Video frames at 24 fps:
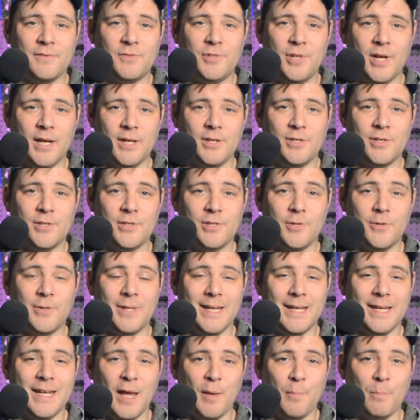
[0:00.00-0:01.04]
changes to
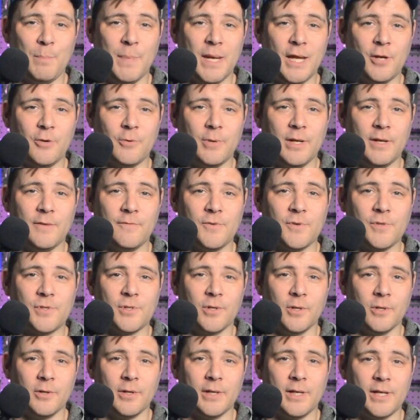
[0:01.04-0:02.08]
the net metering for
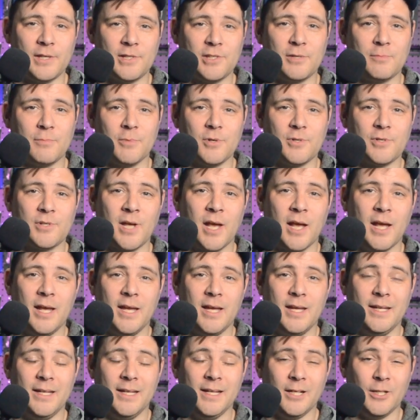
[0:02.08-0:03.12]
solar customers,
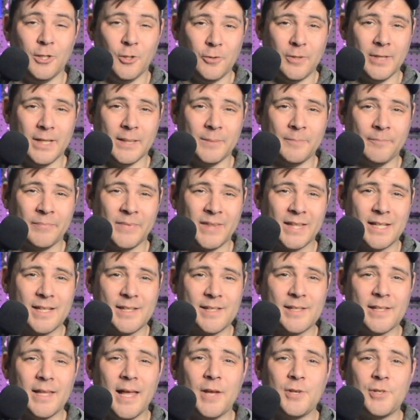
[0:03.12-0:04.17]
including
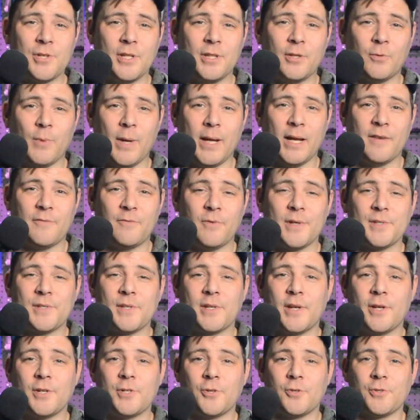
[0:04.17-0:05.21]
slashing the rate of
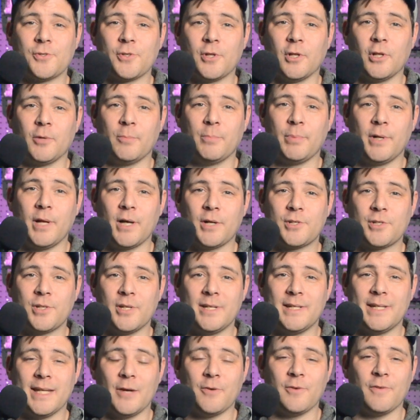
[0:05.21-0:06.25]
residential solar
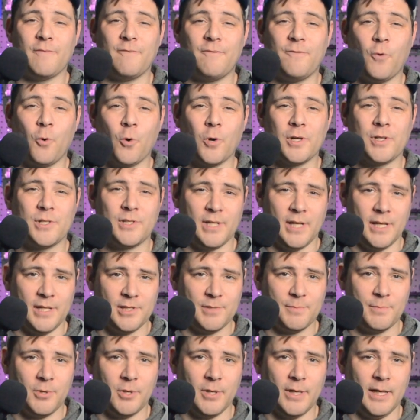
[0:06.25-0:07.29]
production down to 4
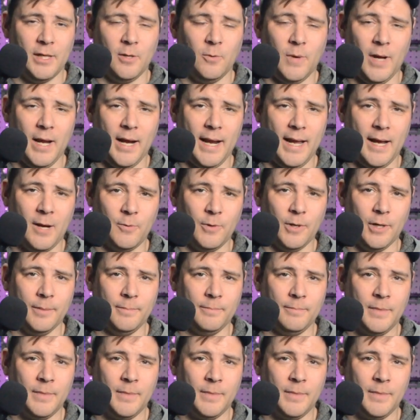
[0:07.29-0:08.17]
cents per kilowatt hour.